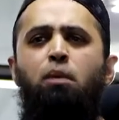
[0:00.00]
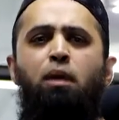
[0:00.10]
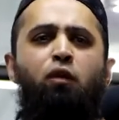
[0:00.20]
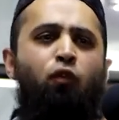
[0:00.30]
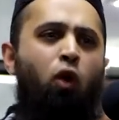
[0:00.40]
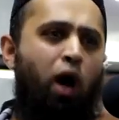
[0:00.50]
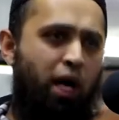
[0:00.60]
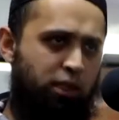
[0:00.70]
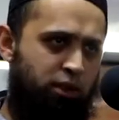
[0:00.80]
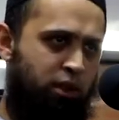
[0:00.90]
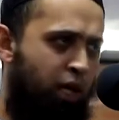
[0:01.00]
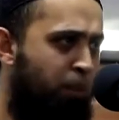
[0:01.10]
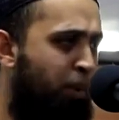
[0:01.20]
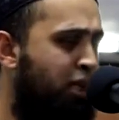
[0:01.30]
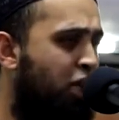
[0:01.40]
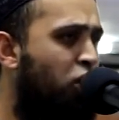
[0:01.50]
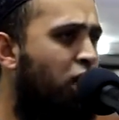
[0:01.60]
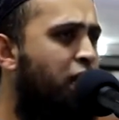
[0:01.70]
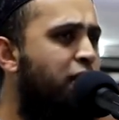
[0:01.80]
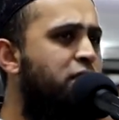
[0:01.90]
before us, and
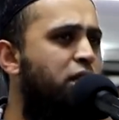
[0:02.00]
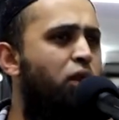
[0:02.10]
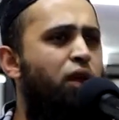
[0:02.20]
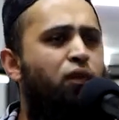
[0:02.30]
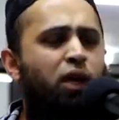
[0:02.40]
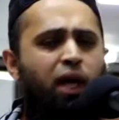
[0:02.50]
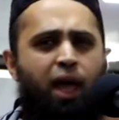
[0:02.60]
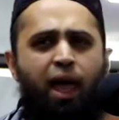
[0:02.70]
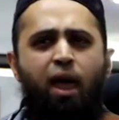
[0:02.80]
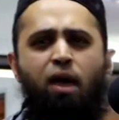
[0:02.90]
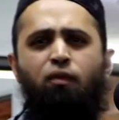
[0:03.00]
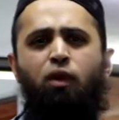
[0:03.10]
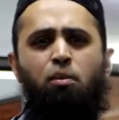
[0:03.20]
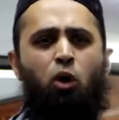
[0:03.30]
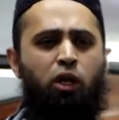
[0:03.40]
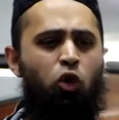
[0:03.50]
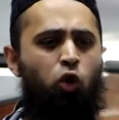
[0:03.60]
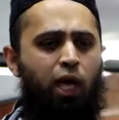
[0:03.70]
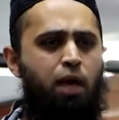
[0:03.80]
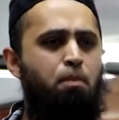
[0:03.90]
particularly in South Africa, everybody
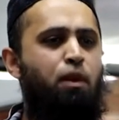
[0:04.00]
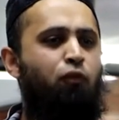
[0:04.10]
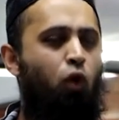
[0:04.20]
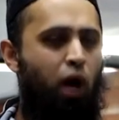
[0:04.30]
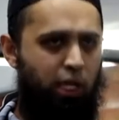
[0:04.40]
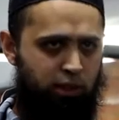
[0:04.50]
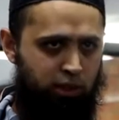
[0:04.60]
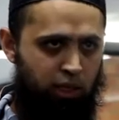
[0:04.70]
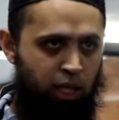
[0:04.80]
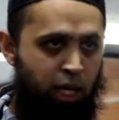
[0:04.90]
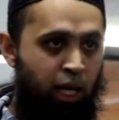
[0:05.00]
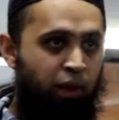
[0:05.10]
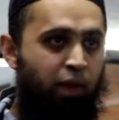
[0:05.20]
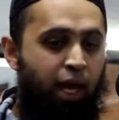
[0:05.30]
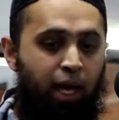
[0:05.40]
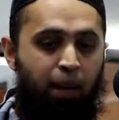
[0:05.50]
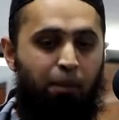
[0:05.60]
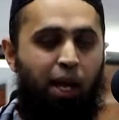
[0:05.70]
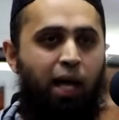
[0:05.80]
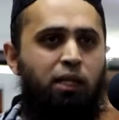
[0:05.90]
who came before us,
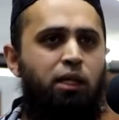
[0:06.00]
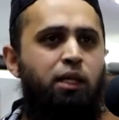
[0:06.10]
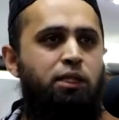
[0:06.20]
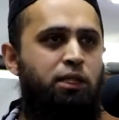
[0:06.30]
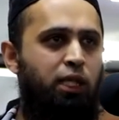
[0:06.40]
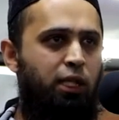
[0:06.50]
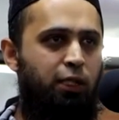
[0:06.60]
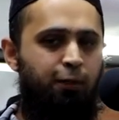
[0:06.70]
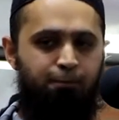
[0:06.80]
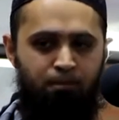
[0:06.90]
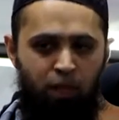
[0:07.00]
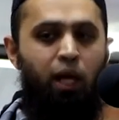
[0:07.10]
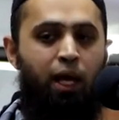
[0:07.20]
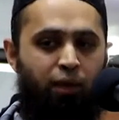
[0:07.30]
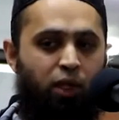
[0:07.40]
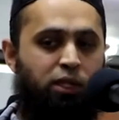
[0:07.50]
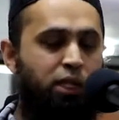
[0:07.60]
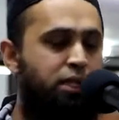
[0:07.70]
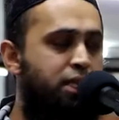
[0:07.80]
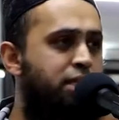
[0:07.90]
they planted a seed. And this
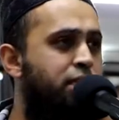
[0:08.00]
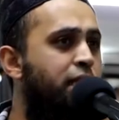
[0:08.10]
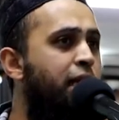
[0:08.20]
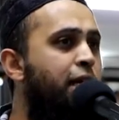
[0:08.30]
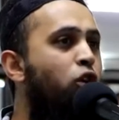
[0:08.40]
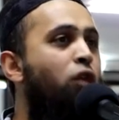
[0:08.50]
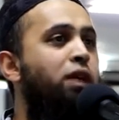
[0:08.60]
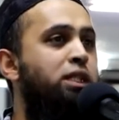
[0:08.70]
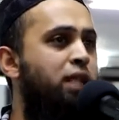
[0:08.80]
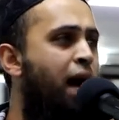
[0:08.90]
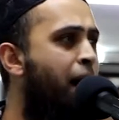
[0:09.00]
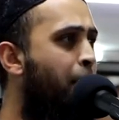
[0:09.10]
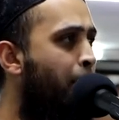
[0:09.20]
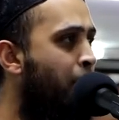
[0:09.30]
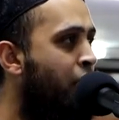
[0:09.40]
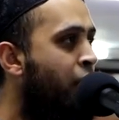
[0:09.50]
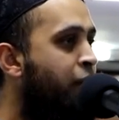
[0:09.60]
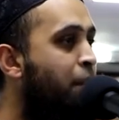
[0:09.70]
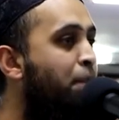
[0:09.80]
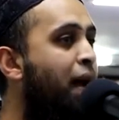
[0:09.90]
is the seed of Islam.
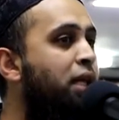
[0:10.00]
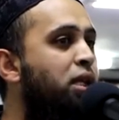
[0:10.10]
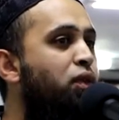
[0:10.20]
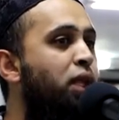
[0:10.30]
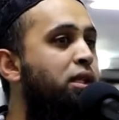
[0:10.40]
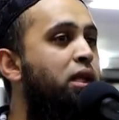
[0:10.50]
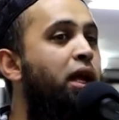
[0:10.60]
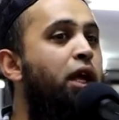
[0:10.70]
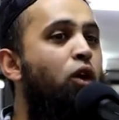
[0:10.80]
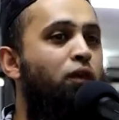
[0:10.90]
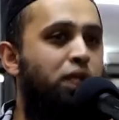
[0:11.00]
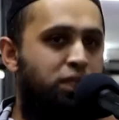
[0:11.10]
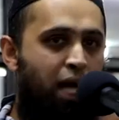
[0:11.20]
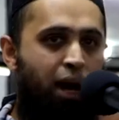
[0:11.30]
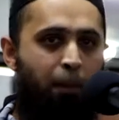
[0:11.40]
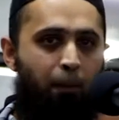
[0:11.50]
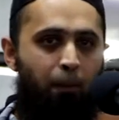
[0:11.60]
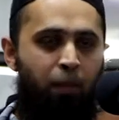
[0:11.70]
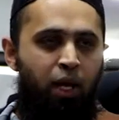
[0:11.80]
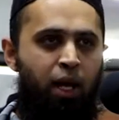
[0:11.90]
They planted the tree of
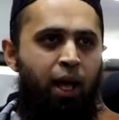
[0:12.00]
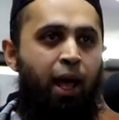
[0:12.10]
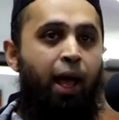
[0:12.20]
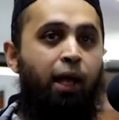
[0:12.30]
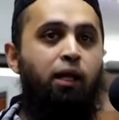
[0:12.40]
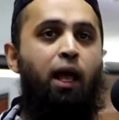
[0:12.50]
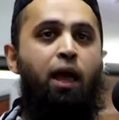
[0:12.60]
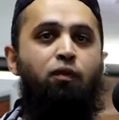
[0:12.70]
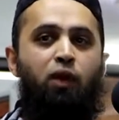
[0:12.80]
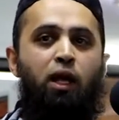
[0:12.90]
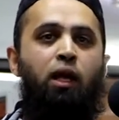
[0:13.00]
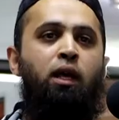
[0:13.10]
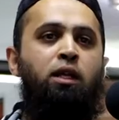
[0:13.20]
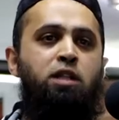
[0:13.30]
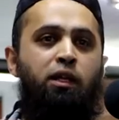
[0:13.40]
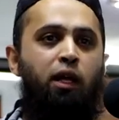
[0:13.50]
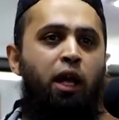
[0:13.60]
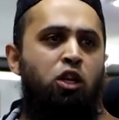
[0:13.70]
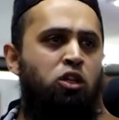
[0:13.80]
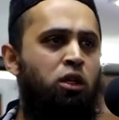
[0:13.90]
Islam. And every
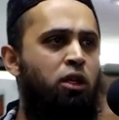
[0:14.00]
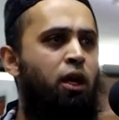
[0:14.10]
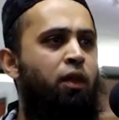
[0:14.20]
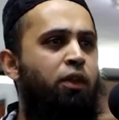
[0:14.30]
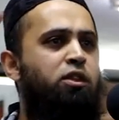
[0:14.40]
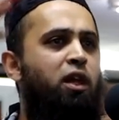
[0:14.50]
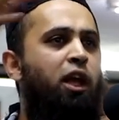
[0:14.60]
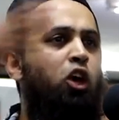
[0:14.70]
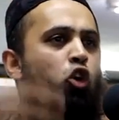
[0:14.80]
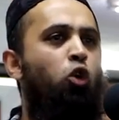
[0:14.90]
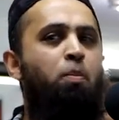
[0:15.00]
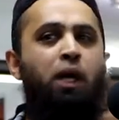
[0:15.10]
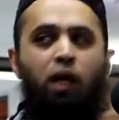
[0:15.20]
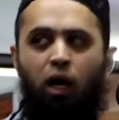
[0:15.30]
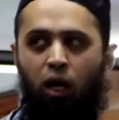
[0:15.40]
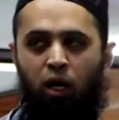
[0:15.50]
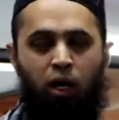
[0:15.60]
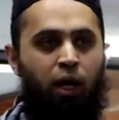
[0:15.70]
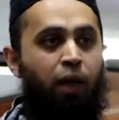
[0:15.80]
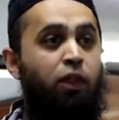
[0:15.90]
generation, this tree grew bigger.
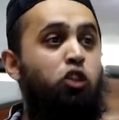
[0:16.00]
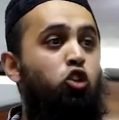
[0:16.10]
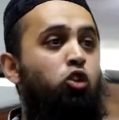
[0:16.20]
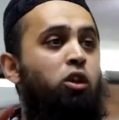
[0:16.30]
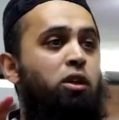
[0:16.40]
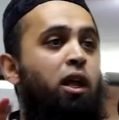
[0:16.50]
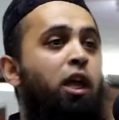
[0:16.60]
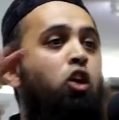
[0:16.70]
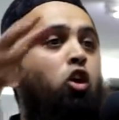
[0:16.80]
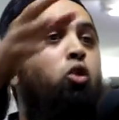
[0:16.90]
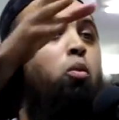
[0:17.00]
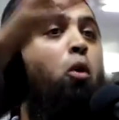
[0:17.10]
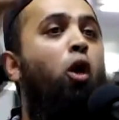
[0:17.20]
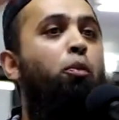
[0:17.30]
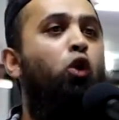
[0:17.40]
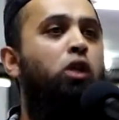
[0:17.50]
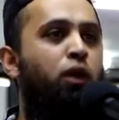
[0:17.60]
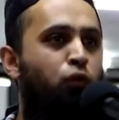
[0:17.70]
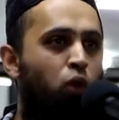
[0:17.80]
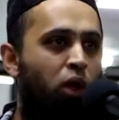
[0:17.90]
And this tree grew more
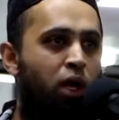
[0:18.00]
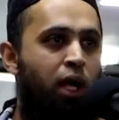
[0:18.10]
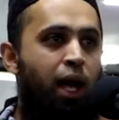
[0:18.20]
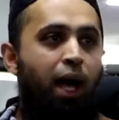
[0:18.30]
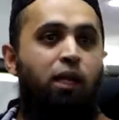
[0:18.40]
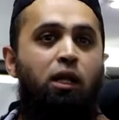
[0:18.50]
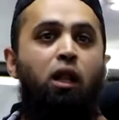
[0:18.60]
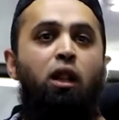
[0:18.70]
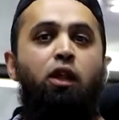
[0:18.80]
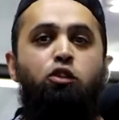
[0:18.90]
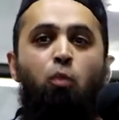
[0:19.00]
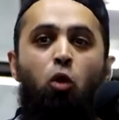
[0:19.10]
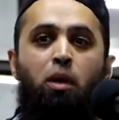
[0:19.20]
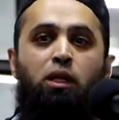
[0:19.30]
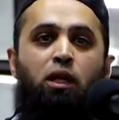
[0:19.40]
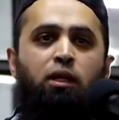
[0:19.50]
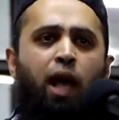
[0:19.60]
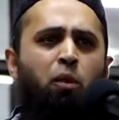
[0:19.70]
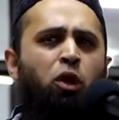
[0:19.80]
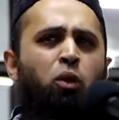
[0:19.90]
beautiful. Until this moment in
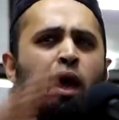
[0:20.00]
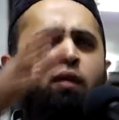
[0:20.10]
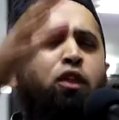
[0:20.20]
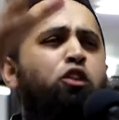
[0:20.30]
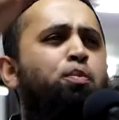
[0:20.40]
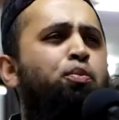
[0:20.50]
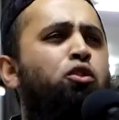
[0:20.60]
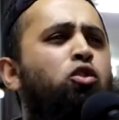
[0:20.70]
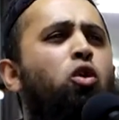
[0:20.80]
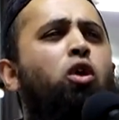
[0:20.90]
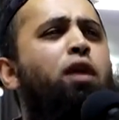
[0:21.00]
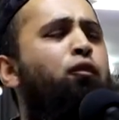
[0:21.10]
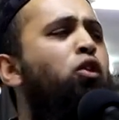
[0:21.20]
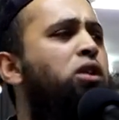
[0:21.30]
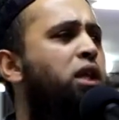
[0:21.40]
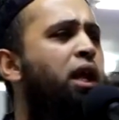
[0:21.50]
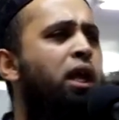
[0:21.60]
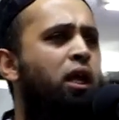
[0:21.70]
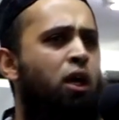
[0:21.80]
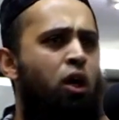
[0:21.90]
time when we have this beautiful
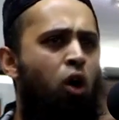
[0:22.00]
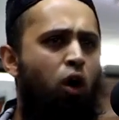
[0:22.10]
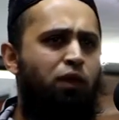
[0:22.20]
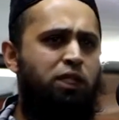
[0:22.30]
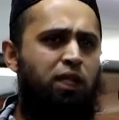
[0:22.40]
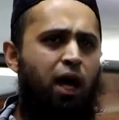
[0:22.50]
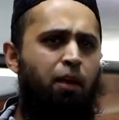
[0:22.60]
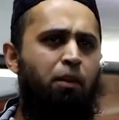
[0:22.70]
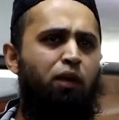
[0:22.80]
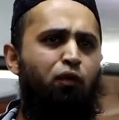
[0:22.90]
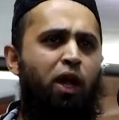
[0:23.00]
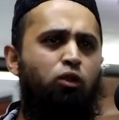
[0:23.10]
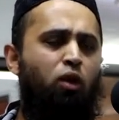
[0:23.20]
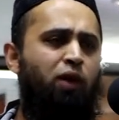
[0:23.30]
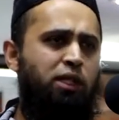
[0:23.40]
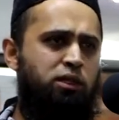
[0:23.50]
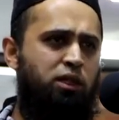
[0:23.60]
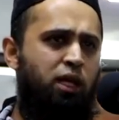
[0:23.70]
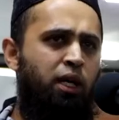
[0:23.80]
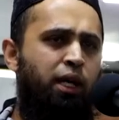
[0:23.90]
tree of Islam in front of
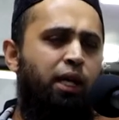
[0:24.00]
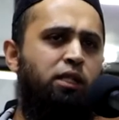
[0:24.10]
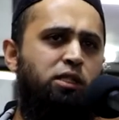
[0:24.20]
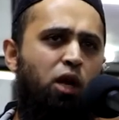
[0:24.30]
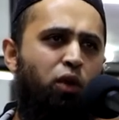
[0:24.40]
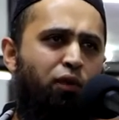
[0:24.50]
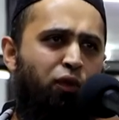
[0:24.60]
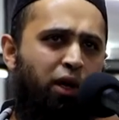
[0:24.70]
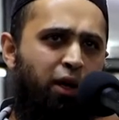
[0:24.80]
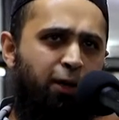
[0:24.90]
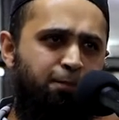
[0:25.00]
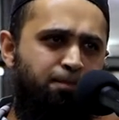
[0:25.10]
us in South Africa.